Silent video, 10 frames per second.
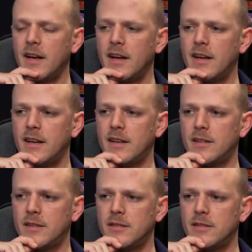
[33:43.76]

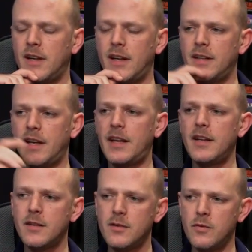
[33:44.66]
and add
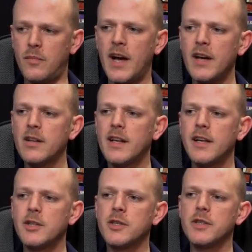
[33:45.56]
it to my
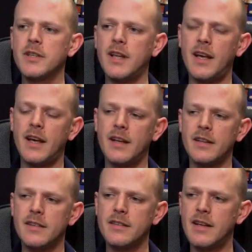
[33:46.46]
collection.
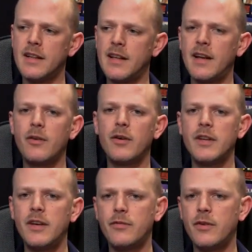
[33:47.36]
And then later on,
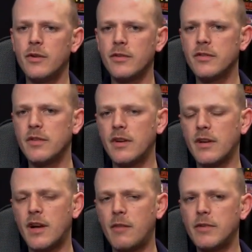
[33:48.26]
he found
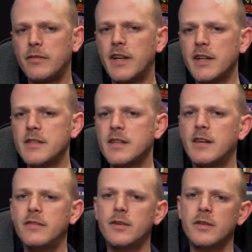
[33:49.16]
a couple of other
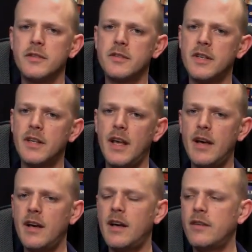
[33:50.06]
stuff. He also said, hey,
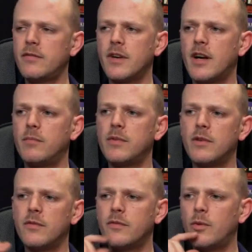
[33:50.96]
I have a couple
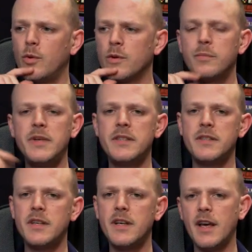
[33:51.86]
of old
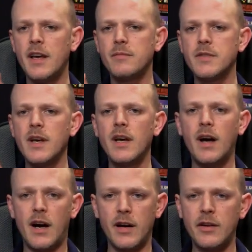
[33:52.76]
PC games,
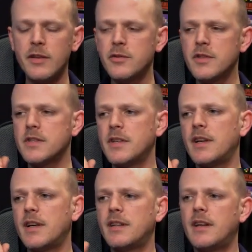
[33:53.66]
are you
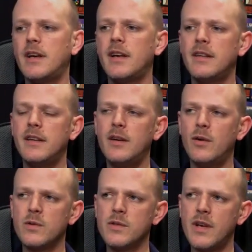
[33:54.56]
interested? And he
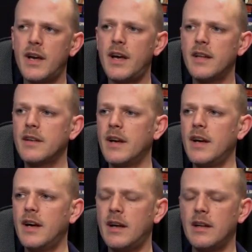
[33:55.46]
also had
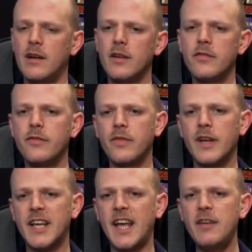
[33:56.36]
a lot of
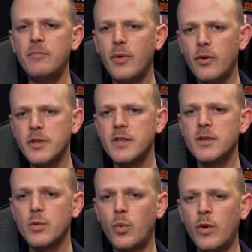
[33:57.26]
game
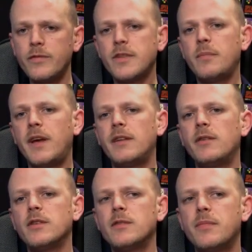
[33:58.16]
boxes with the
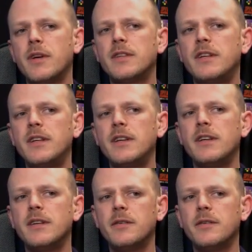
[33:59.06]
manuals, but he